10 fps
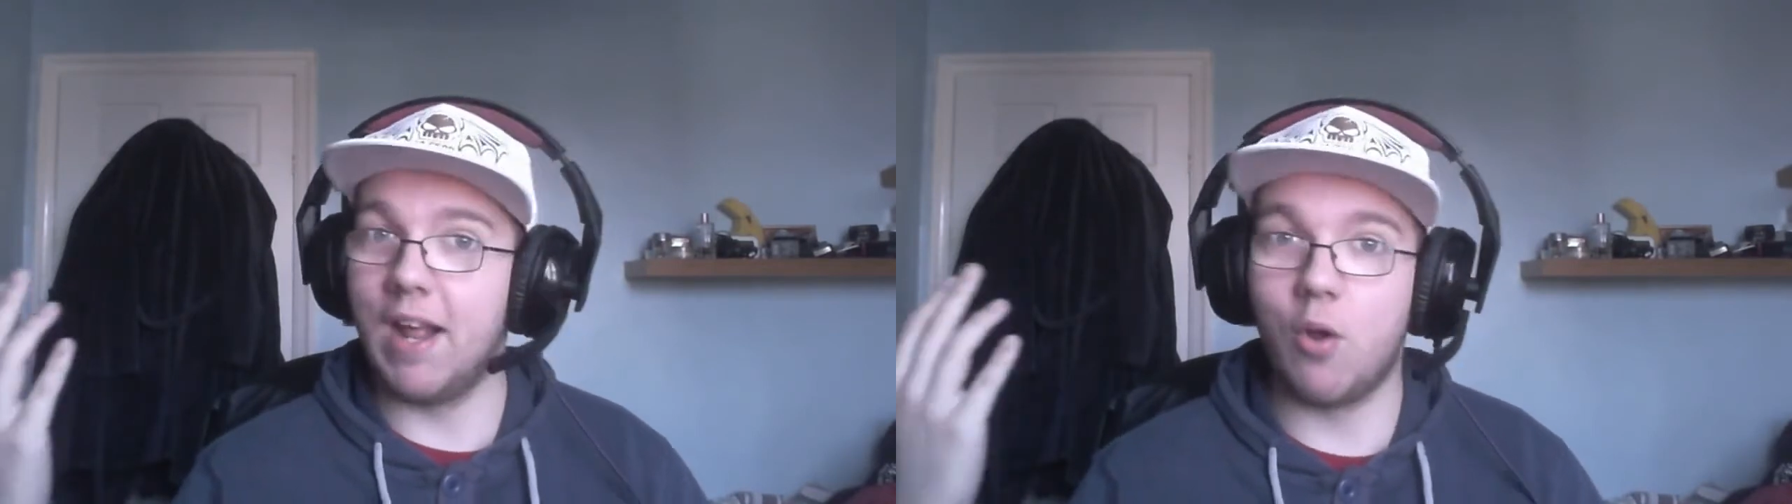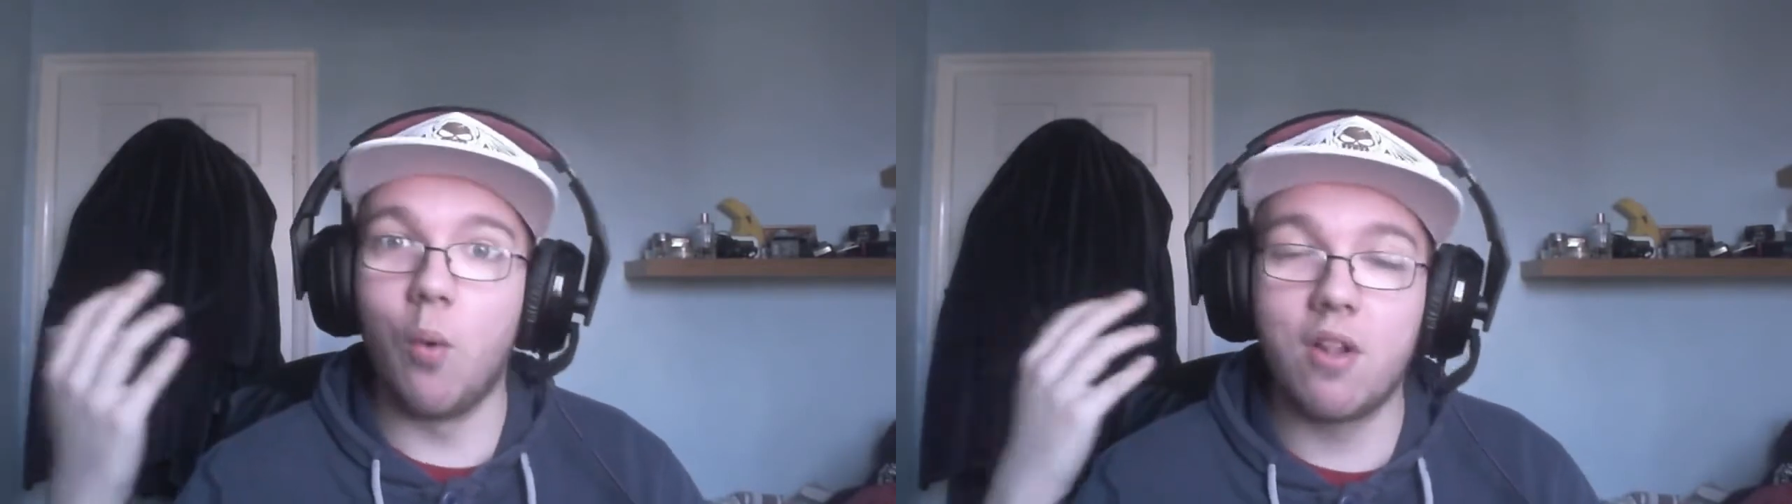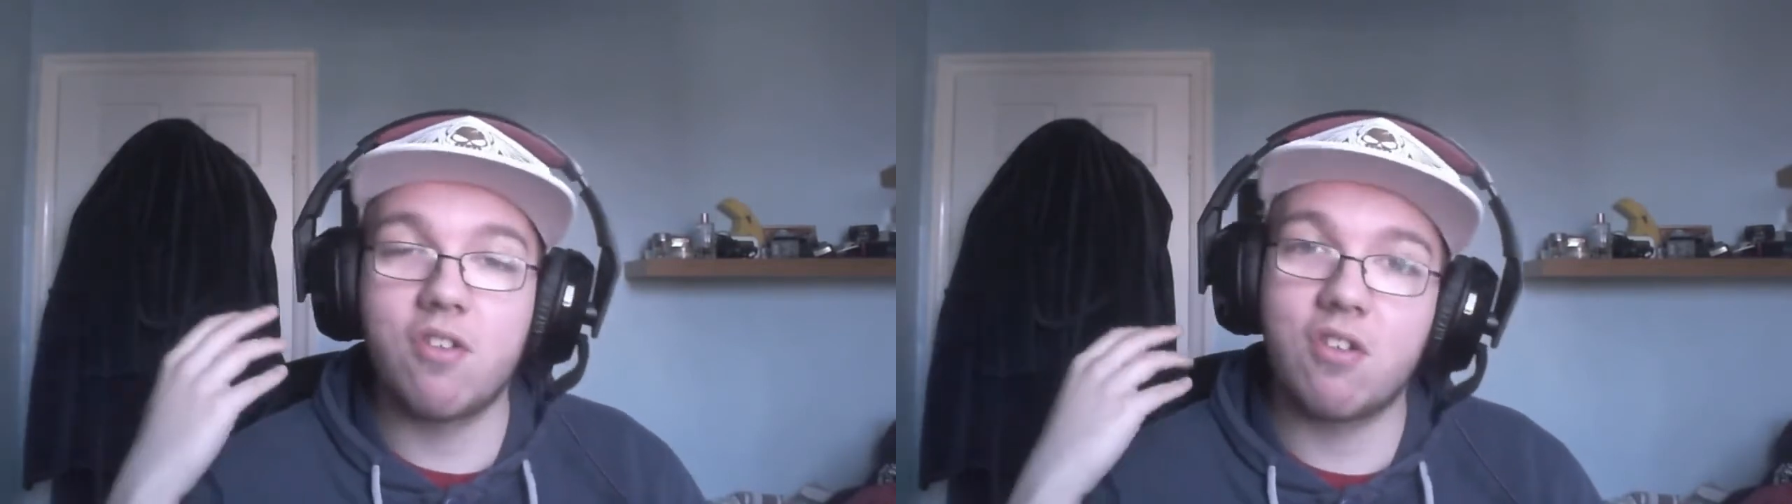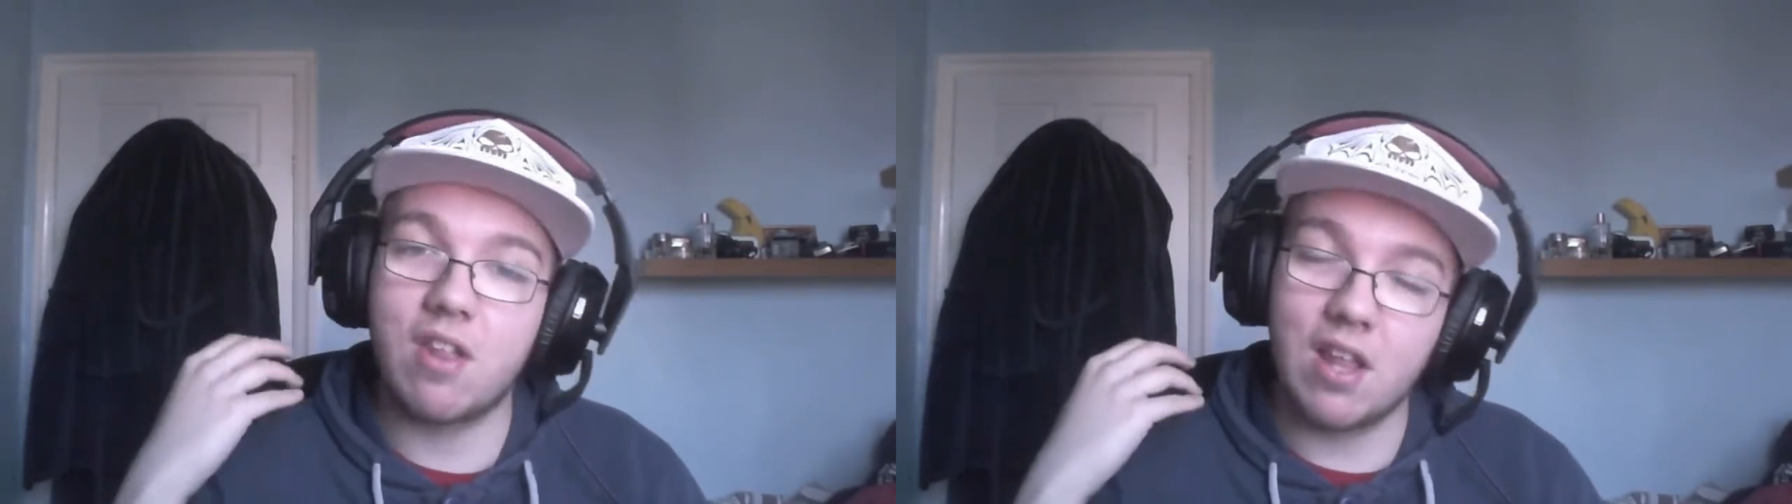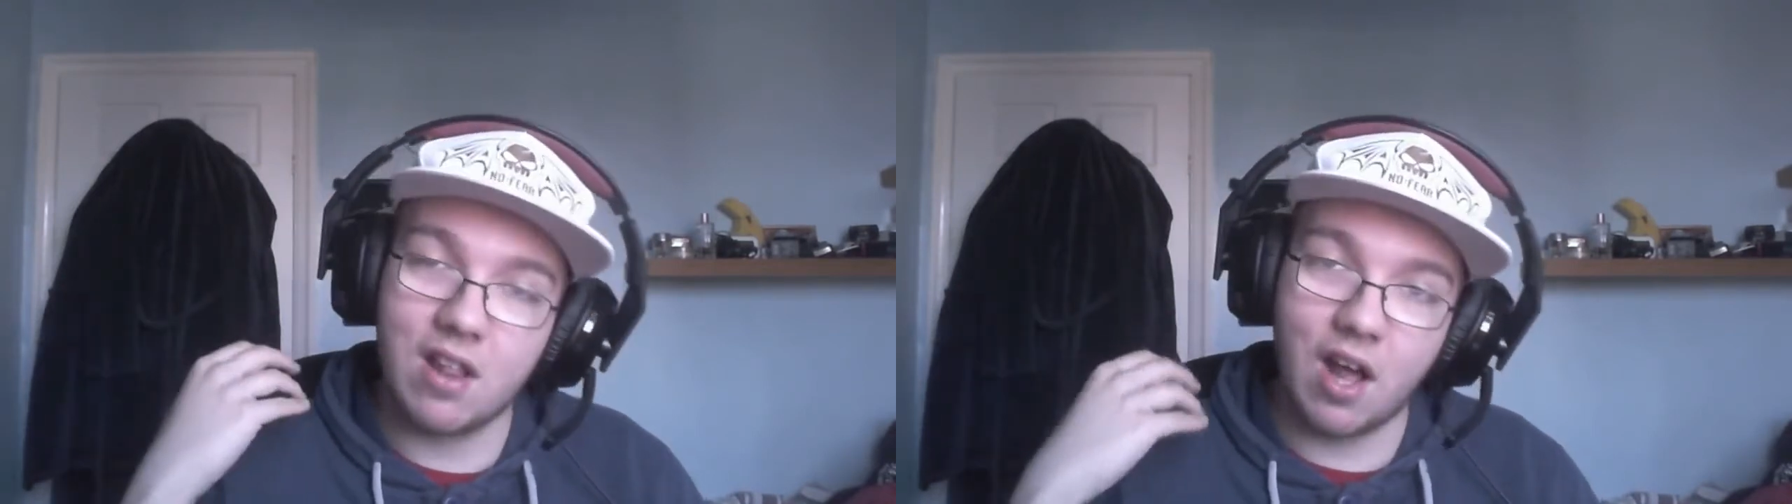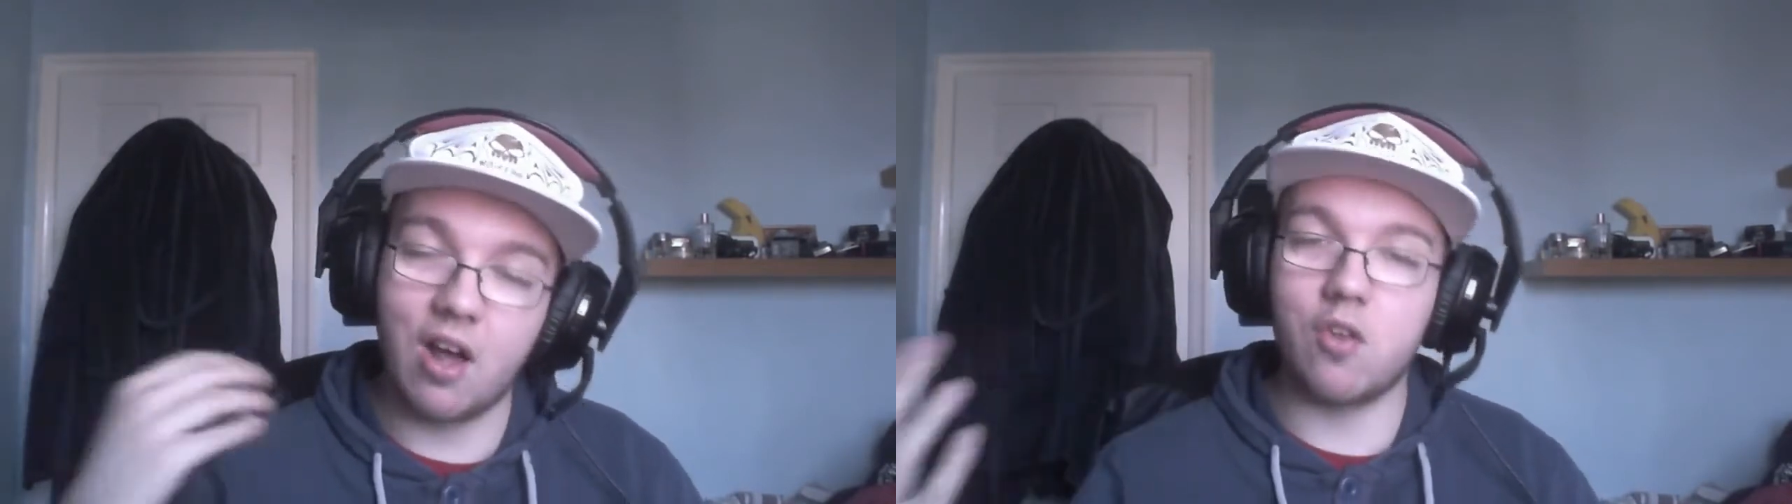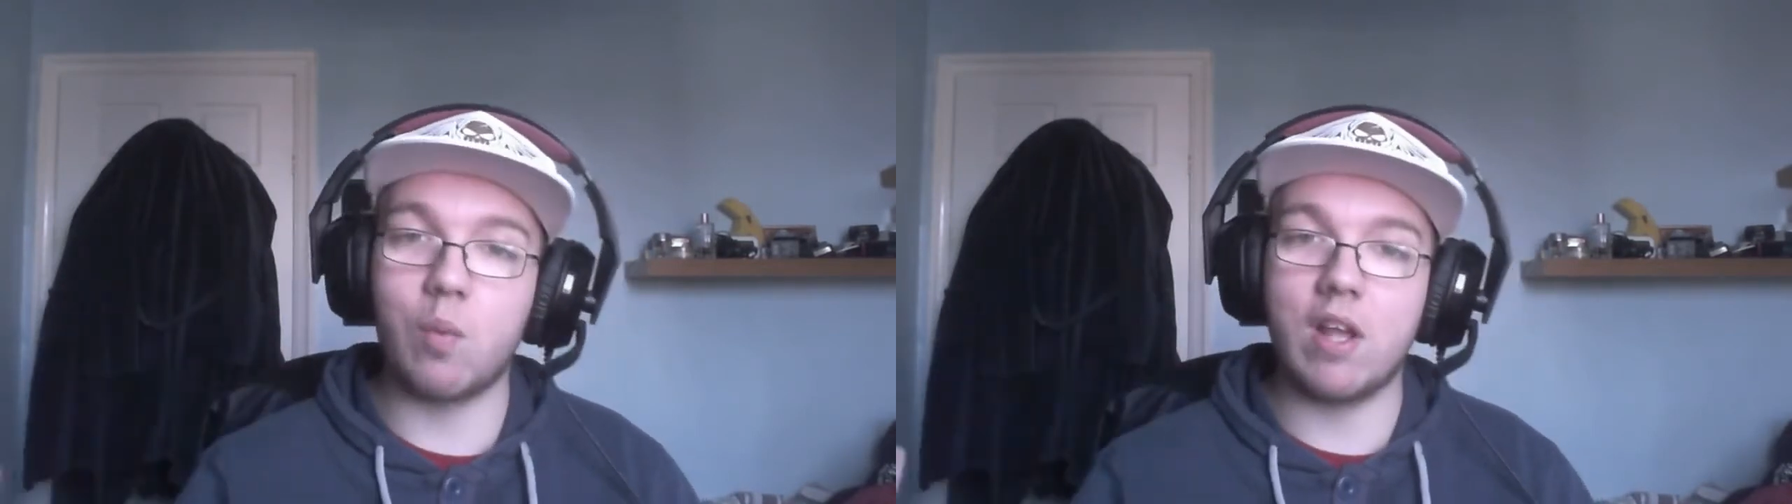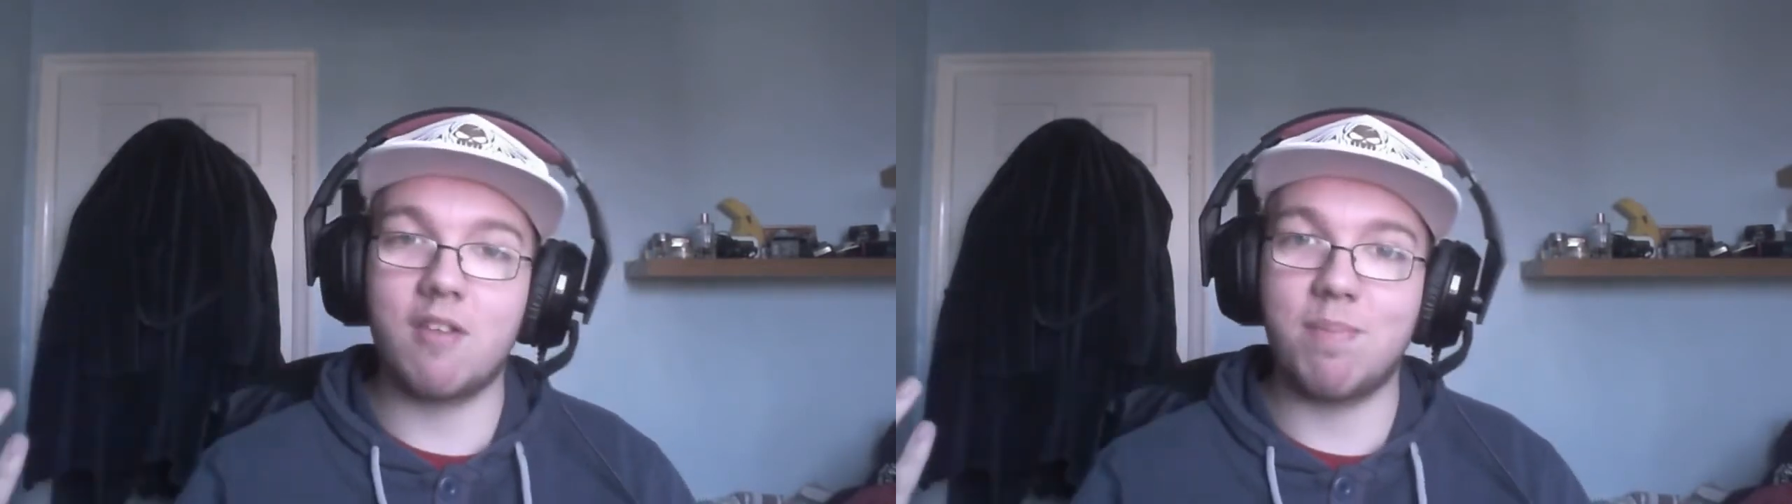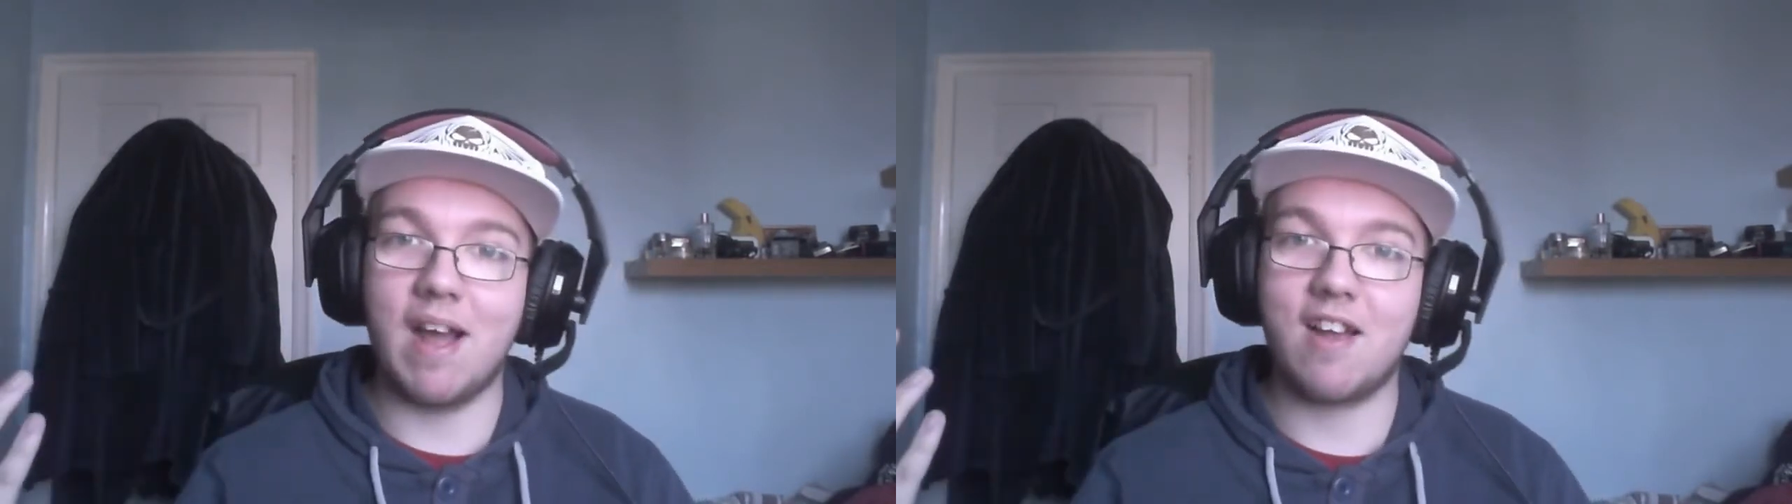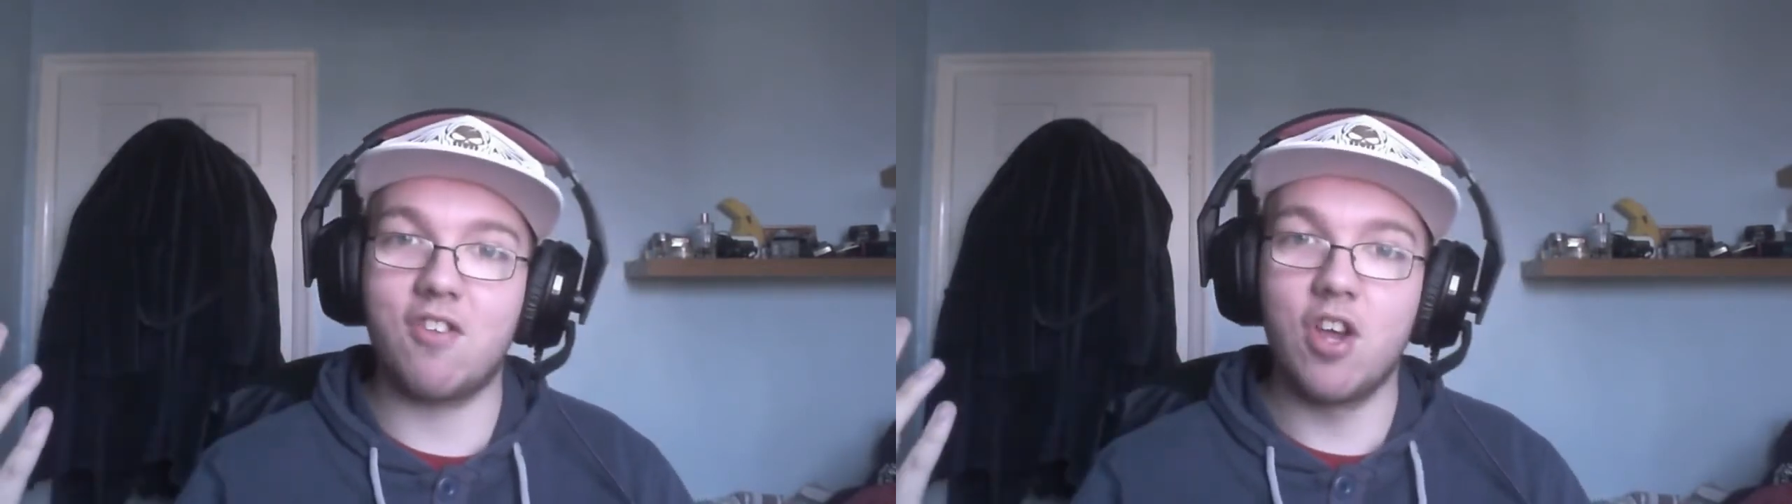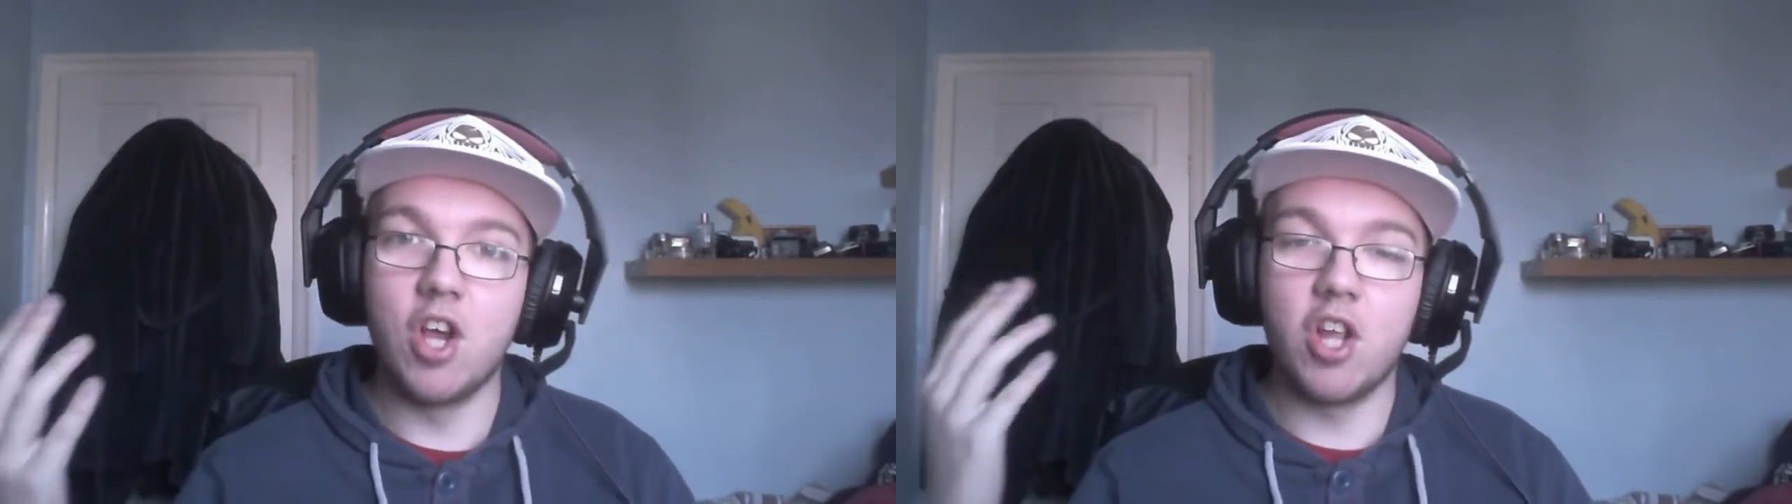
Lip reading: and I don't want last week's packs